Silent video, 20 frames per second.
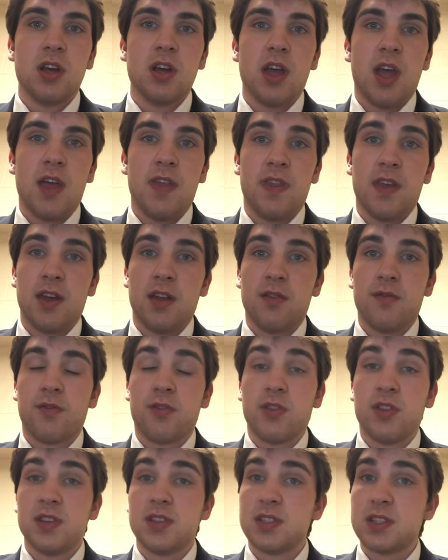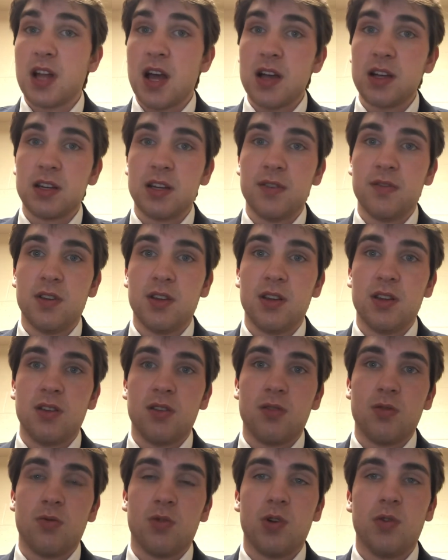And then for the stock dividend,
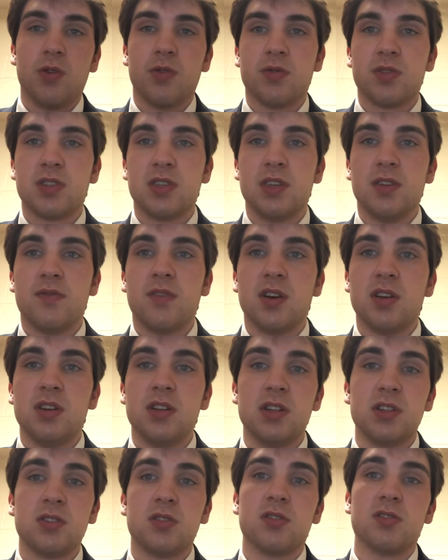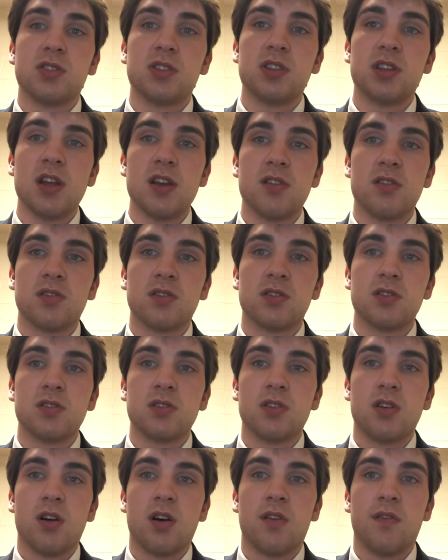we would receive additional shares
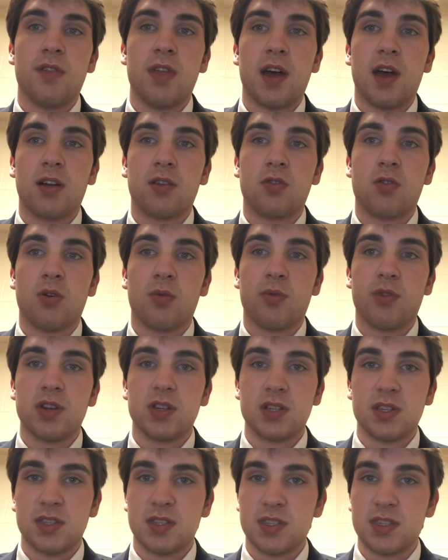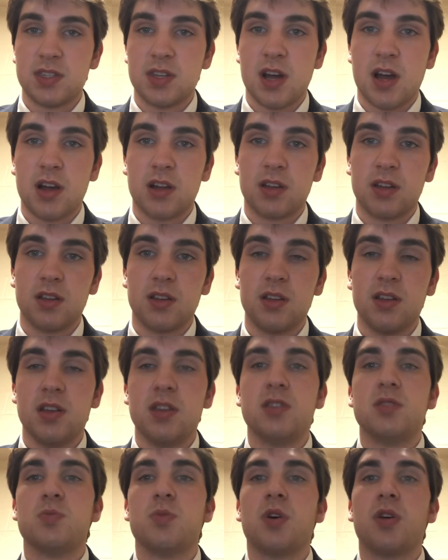of that corporation's stock
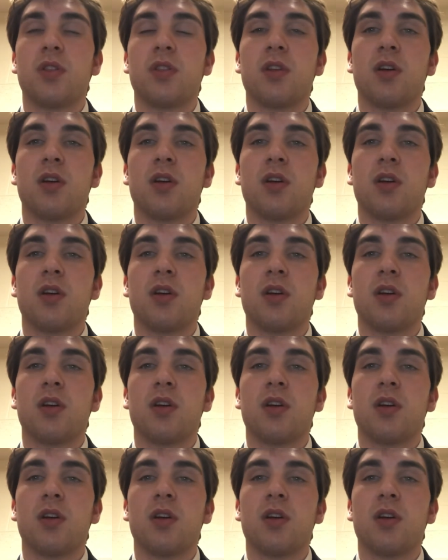each month.